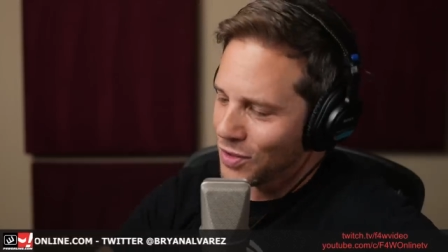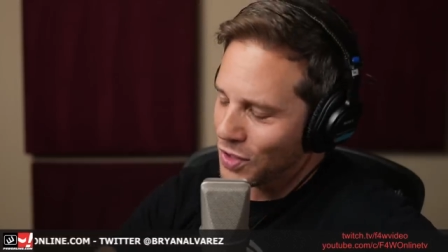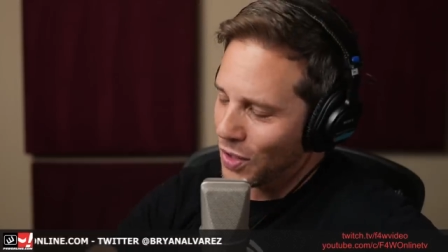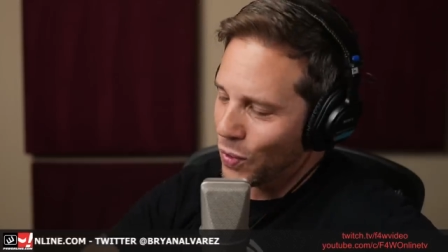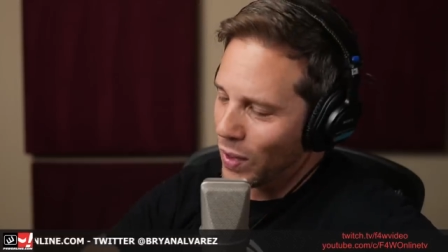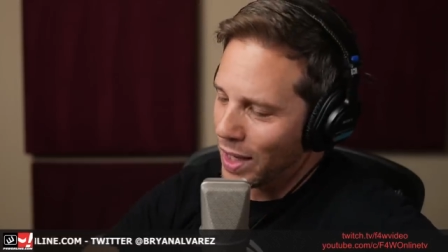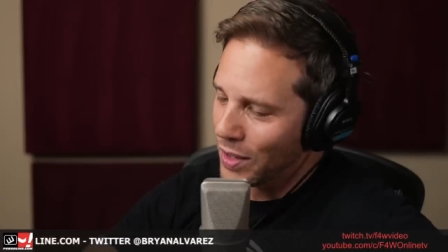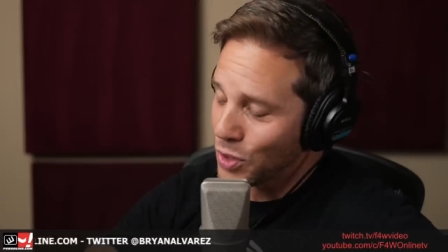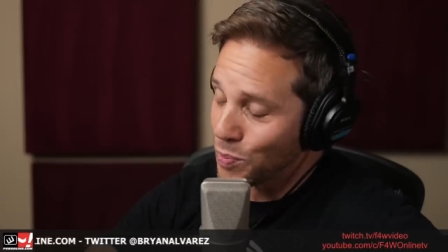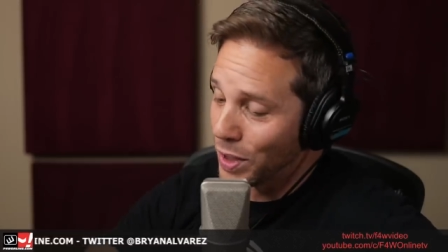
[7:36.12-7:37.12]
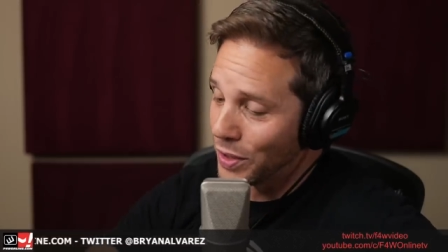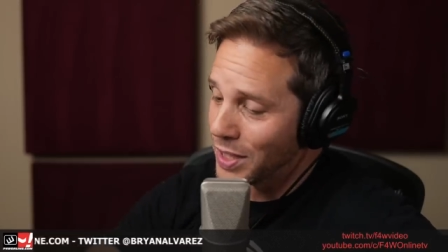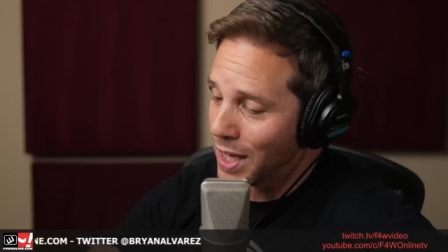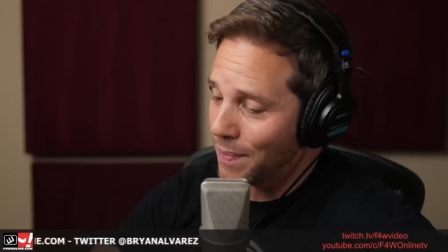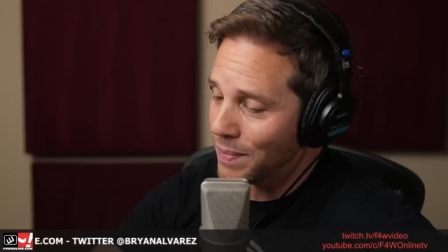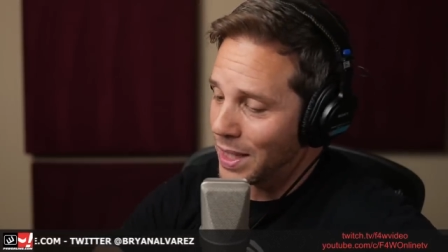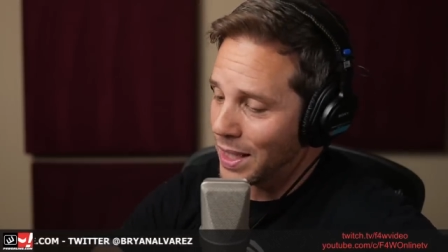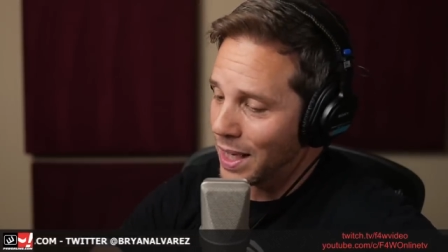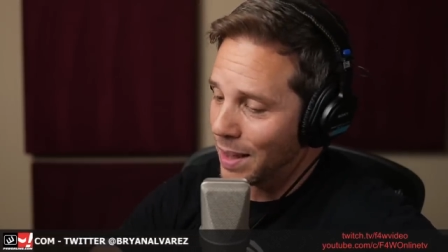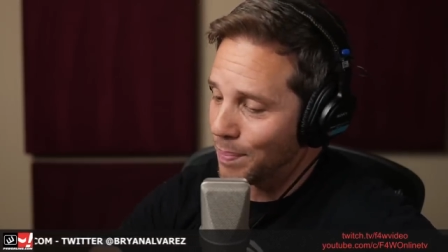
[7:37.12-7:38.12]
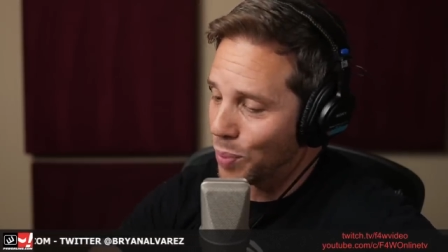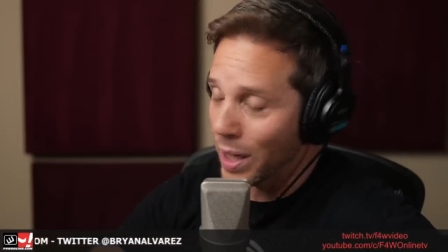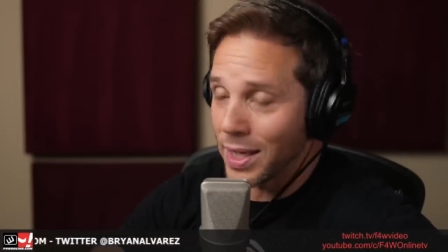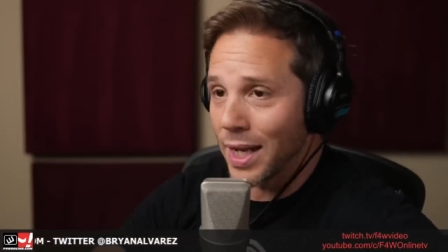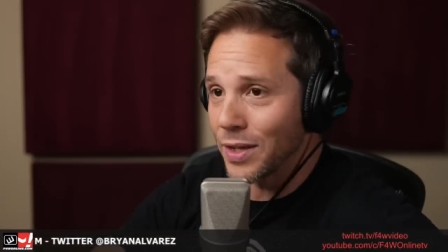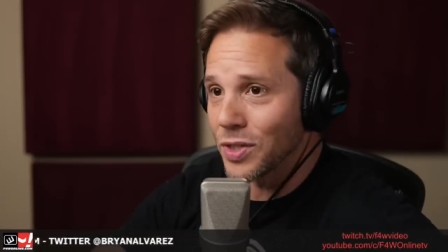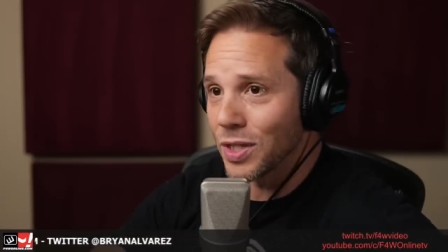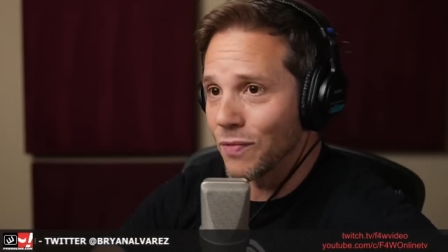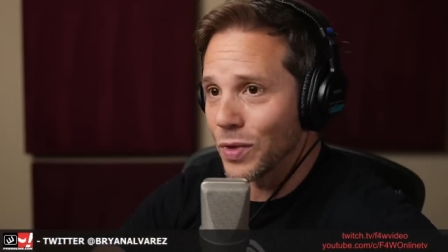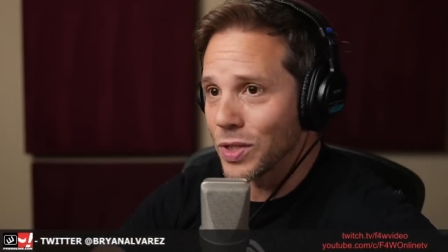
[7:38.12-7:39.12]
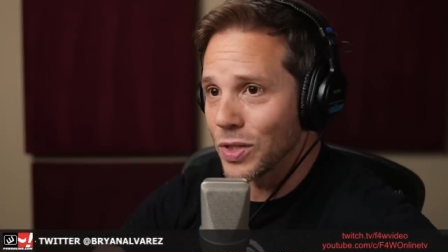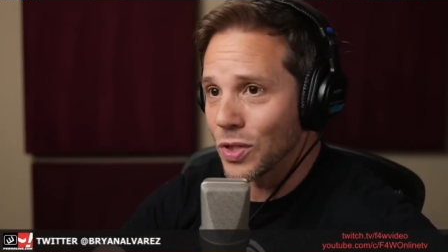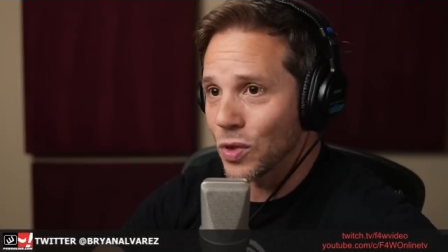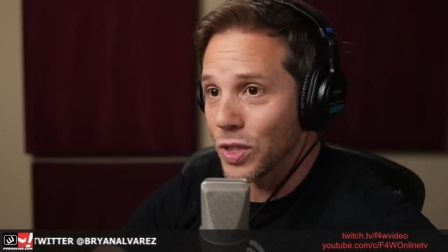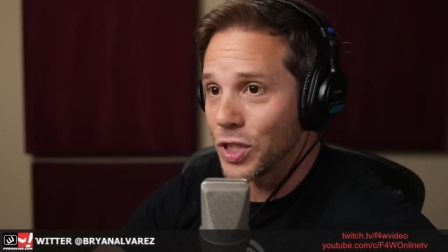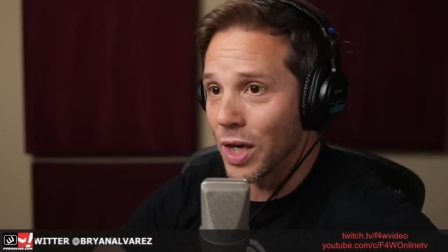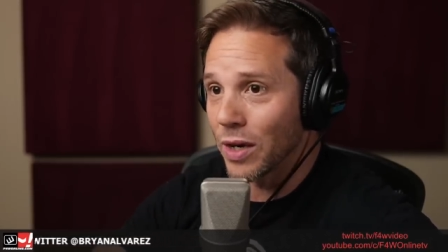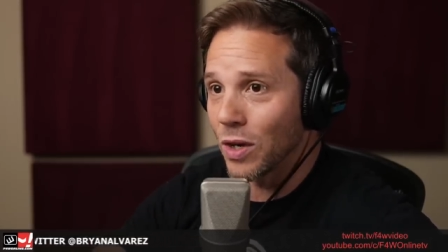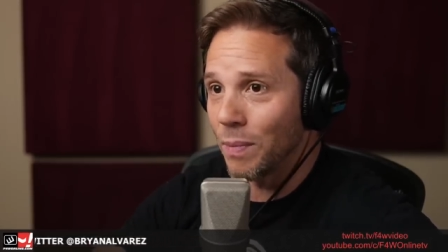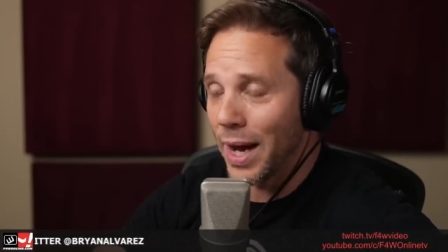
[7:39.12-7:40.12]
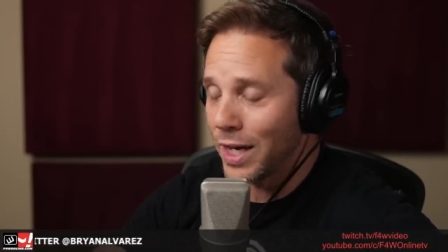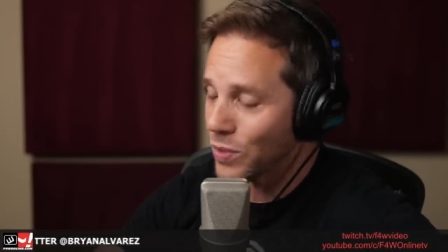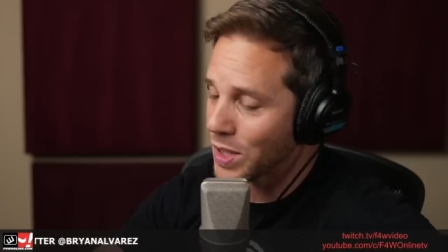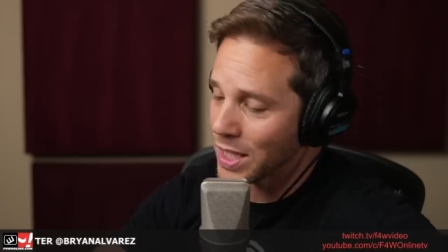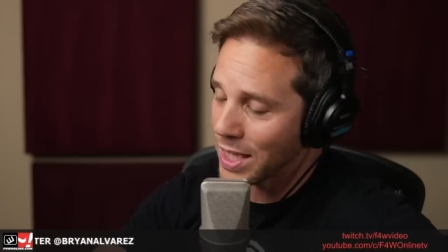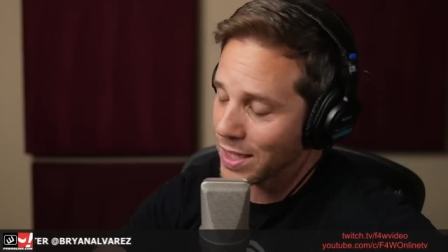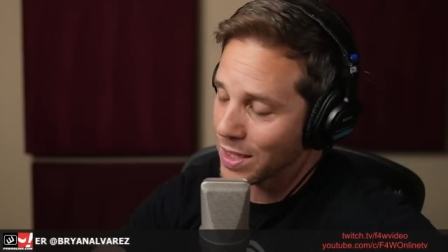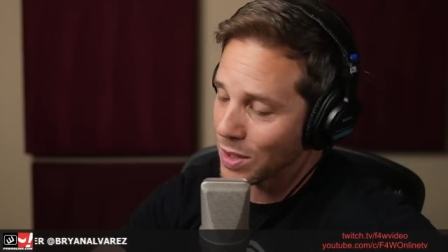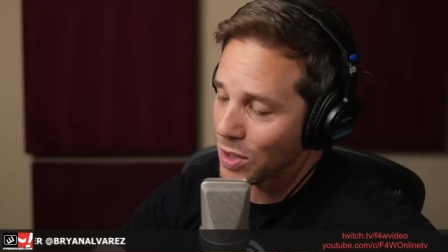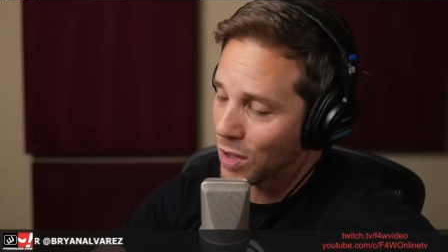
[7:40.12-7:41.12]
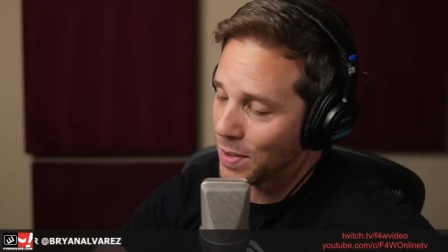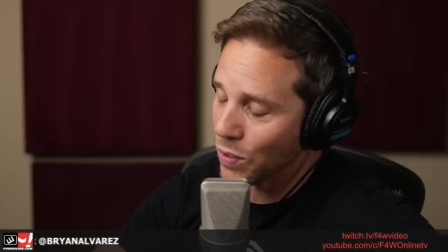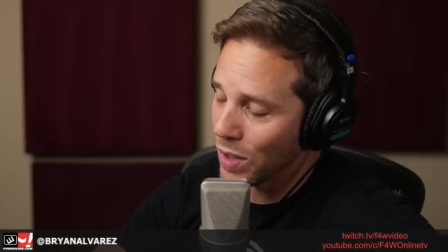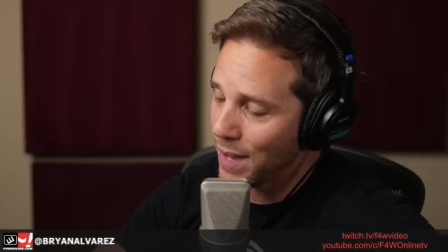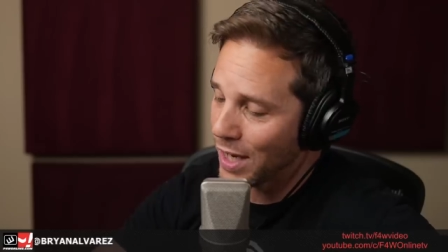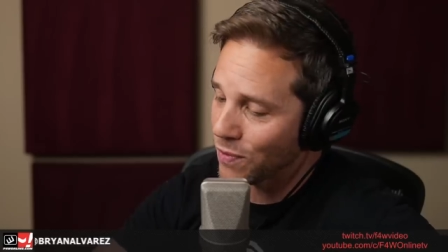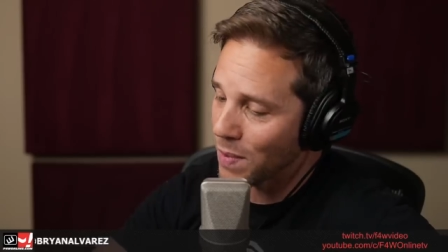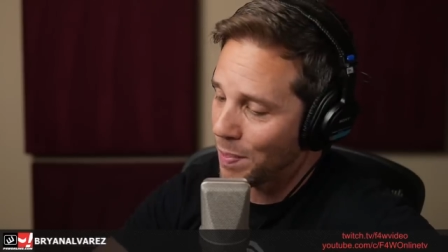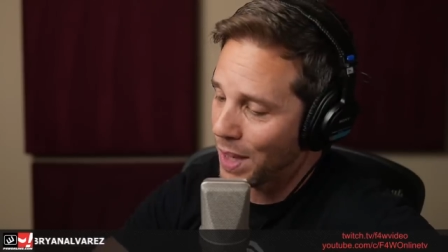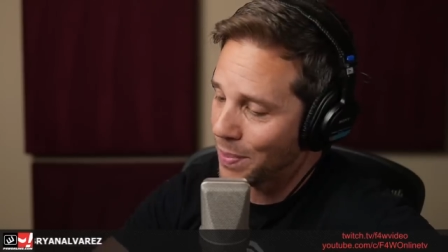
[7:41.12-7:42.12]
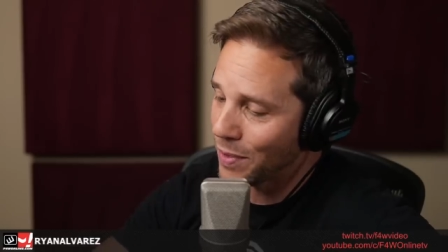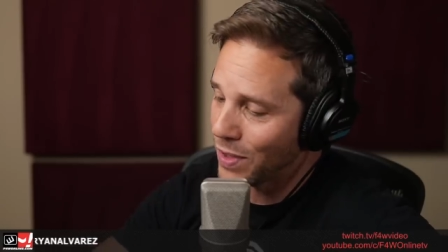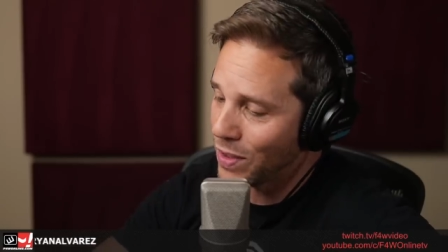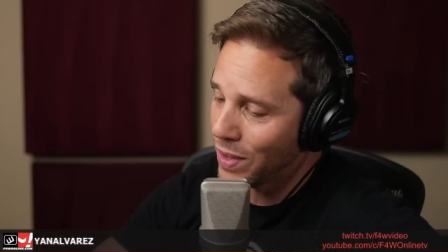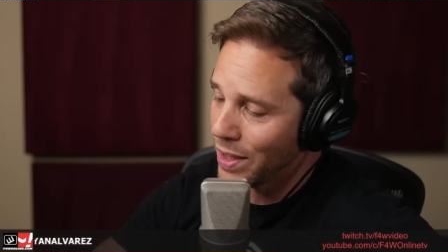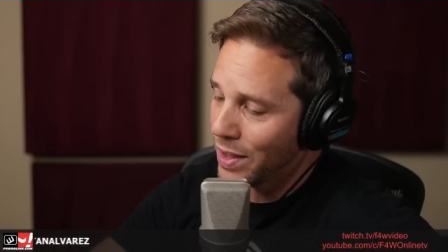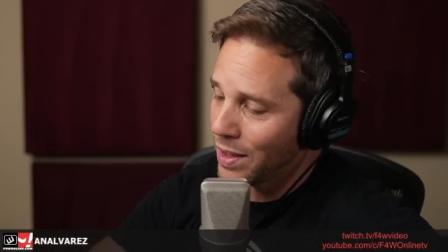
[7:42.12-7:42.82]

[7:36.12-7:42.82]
So uh, this builds up the uh, Bryan Danielson versus Chris Jericho match, which is next in the tournament, rematch from the pay per view.